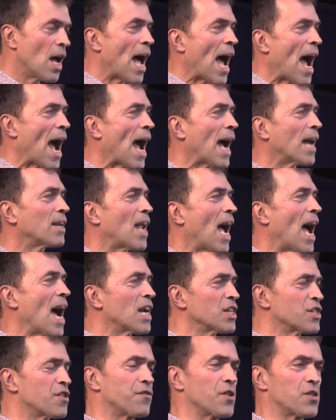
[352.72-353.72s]
And
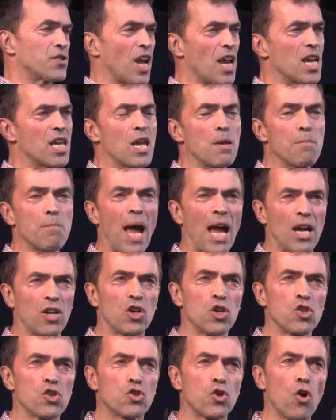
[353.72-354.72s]
as for taking back
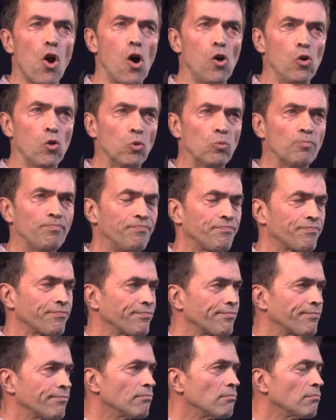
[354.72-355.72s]
control,
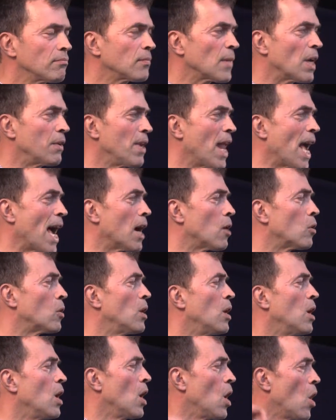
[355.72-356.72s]
now,
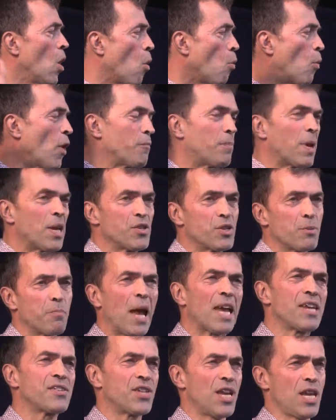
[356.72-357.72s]
we've been
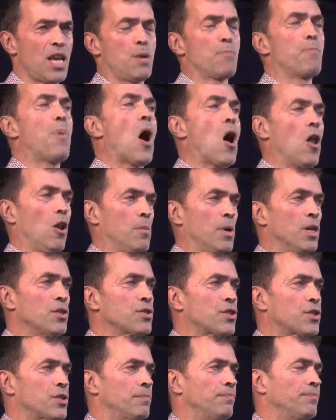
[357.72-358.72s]
debating in
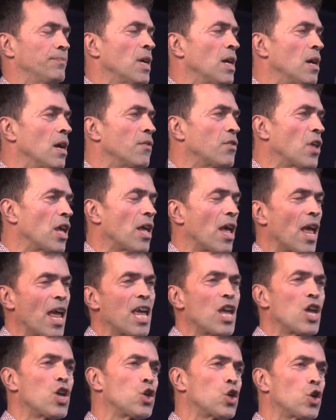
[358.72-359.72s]
Parliament the
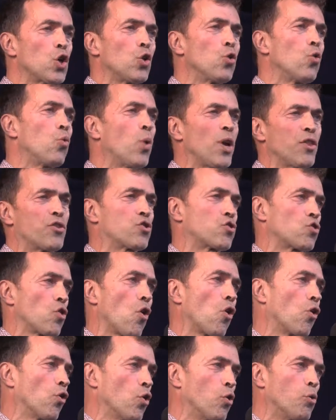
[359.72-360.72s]
EU
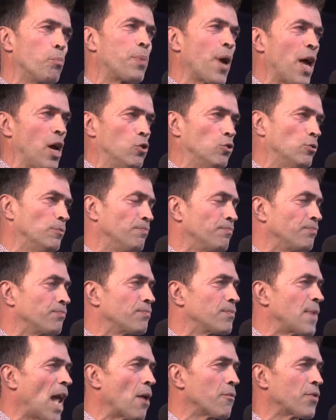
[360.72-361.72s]
withdrawal bill.
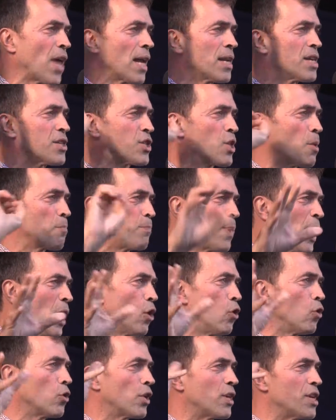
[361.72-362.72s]
Now, that is the
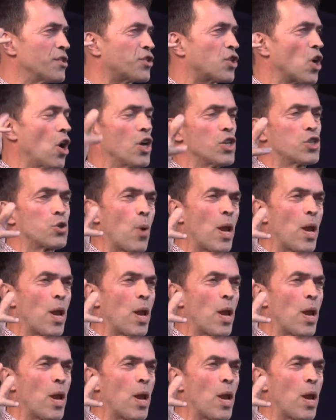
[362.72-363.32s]
bill that is going to